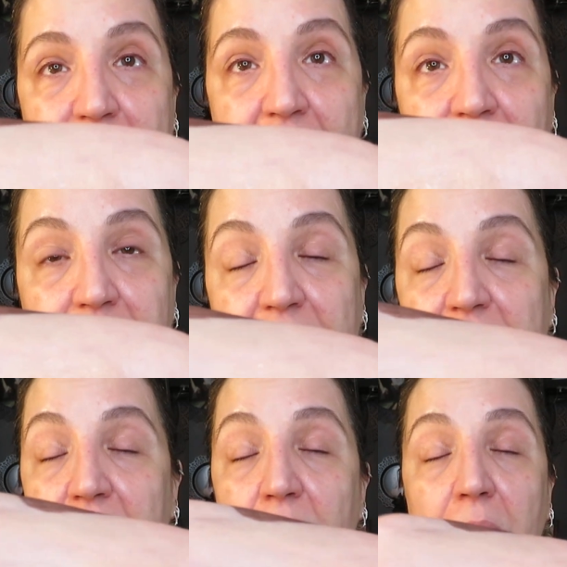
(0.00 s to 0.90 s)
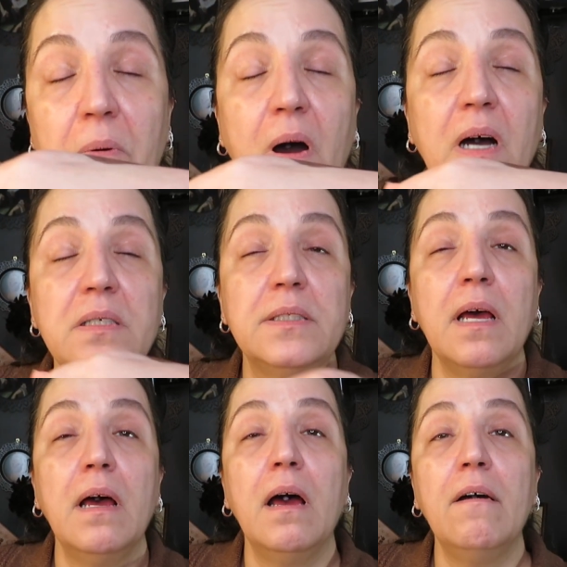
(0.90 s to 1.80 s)
And it was
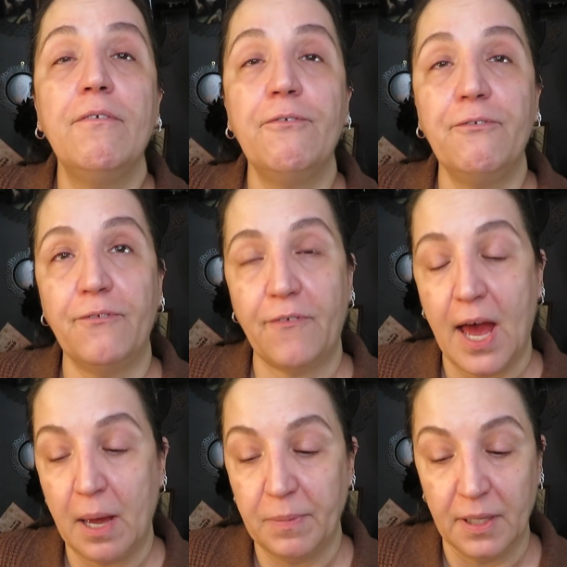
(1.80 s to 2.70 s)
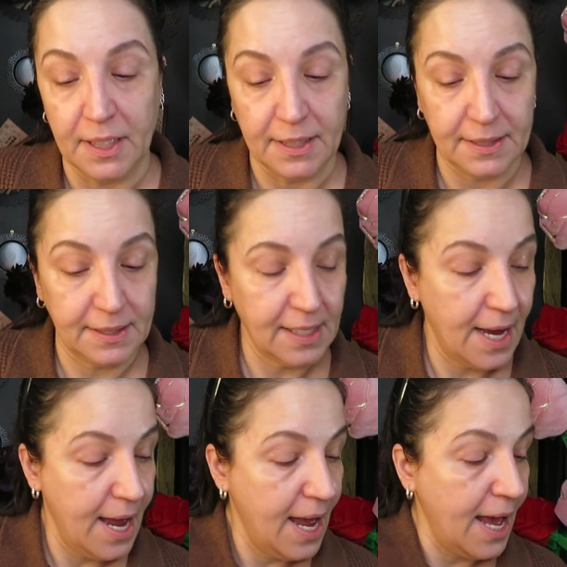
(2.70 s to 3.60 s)
fabulous.
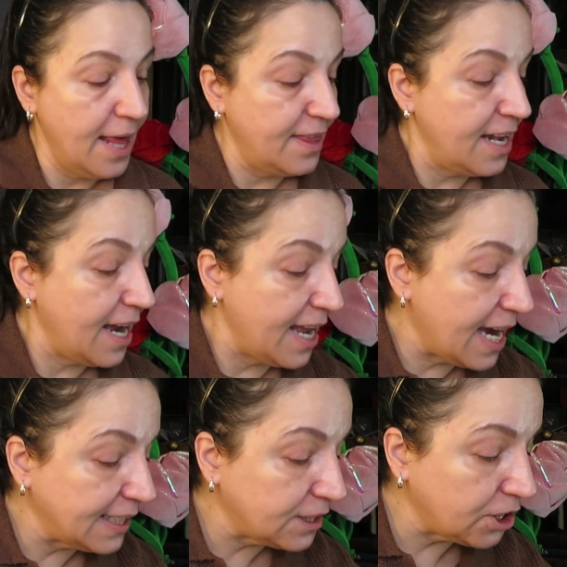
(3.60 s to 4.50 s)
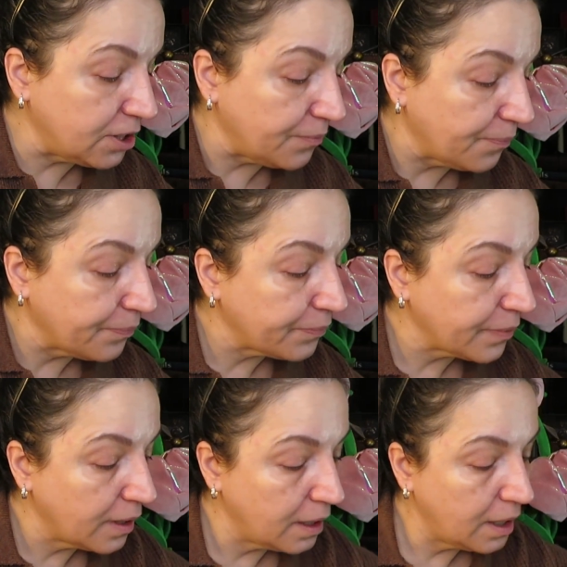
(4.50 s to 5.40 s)
And then I asked her,
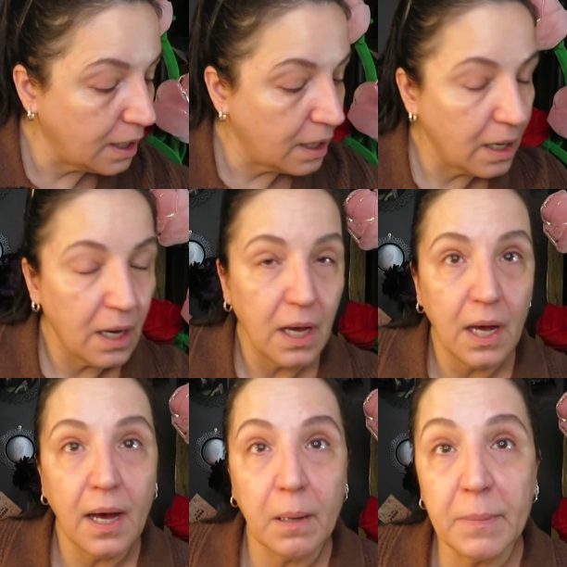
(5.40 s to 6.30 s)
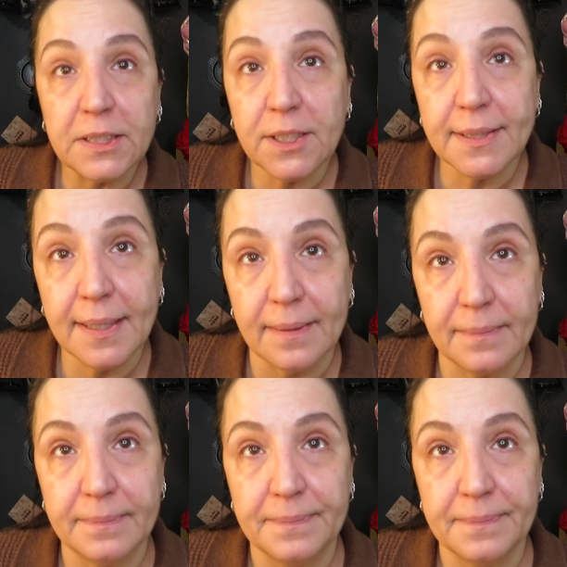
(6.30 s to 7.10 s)
how much is it?